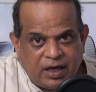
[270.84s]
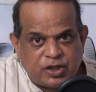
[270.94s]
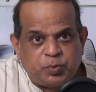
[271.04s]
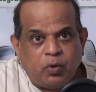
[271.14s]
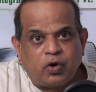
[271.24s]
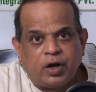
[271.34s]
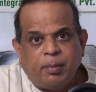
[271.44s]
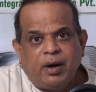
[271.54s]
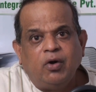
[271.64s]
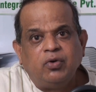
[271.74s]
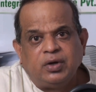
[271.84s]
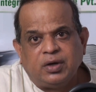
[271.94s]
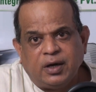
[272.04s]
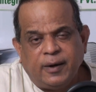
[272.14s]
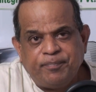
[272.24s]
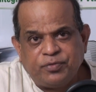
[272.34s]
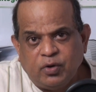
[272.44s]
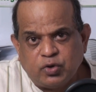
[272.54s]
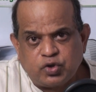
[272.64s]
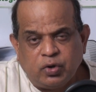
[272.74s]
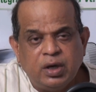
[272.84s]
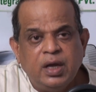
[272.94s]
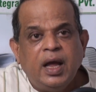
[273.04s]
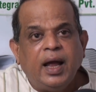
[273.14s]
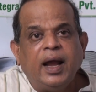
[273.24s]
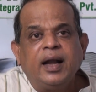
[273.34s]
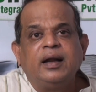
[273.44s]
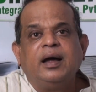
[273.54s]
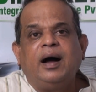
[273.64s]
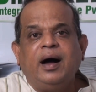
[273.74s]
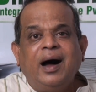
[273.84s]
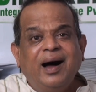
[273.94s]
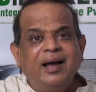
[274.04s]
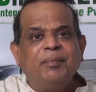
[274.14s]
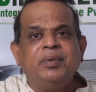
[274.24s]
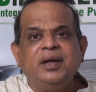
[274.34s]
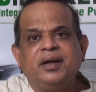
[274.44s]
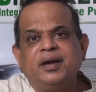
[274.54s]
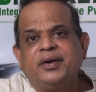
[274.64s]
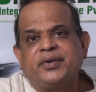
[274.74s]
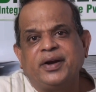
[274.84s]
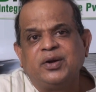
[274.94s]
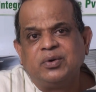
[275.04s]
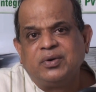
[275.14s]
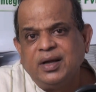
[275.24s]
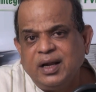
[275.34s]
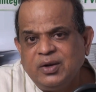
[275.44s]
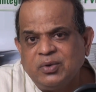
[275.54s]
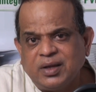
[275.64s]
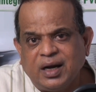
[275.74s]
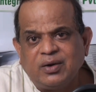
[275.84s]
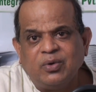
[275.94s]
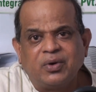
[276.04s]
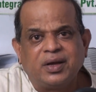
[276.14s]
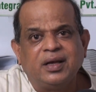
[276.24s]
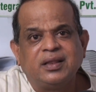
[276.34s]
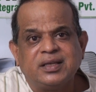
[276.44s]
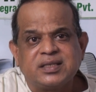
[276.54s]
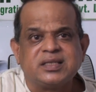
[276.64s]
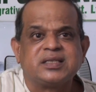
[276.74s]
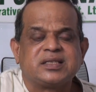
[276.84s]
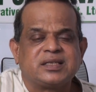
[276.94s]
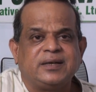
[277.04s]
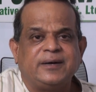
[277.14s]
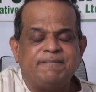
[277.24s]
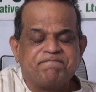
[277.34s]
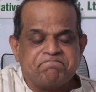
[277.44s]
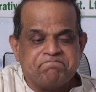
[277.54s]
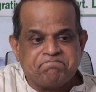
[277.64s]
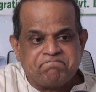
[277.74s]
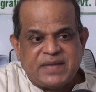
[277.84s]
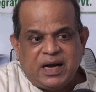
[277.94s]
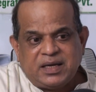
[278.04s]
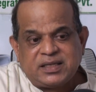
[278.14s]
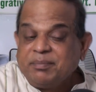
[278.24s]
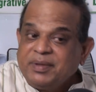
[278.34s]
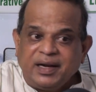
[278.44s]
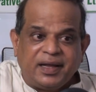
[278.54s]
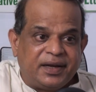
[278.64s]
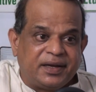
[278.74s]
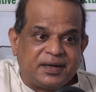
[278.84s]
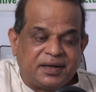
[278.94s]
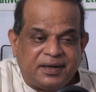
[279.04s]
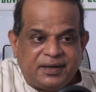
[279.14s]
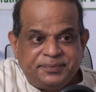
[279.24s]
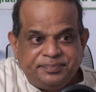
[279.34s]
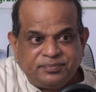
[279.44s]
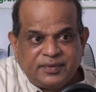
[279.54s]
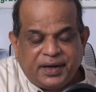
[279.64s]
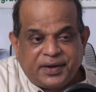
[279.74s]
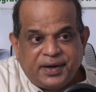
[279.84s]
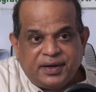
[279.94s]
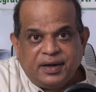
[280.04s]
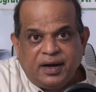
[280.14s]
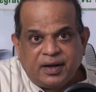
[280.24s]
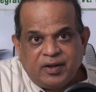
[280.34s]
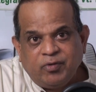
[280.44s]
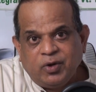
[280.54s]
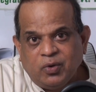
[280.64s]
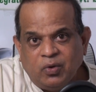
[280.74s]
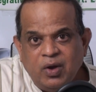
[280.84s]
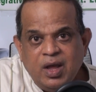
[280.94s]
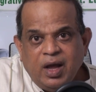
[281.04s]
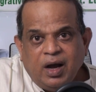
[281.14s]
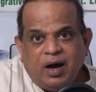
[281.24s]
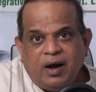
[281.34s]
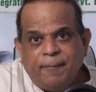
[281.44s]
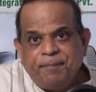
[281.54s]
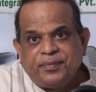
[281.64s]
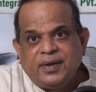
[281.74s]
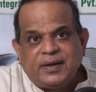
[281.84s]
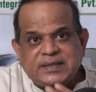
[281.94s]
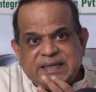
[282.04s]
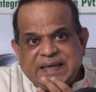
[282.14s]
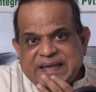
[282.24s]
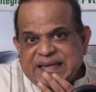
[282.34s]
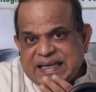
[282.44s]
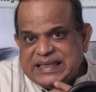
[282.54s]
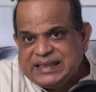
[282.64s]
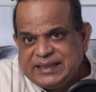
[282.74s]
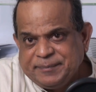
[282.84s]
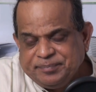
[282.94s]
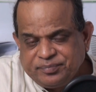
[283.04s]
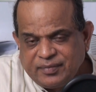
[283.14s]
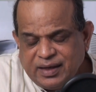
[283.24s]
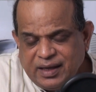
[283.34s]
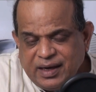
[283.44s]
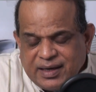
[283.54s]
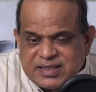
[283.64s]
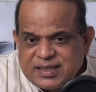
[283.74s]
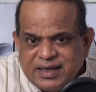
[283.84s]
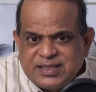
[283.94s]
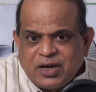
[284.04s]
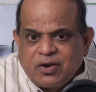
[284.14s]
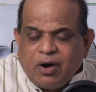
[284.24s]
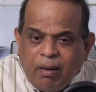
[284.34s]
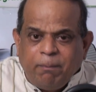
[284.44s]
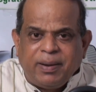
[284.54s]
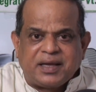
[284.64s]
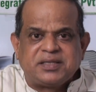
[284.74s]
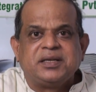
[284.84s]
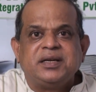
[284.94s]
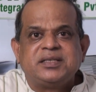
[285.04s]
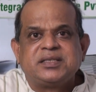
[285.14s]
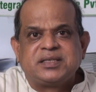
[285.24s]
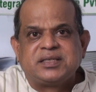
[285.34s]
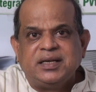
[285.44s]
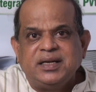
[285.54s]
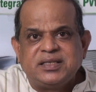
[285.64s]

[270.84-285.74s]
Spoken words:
spoken about ozone, and I am here trying to tell you that, okay, this is something like, I can give you, see, it's a complex. It's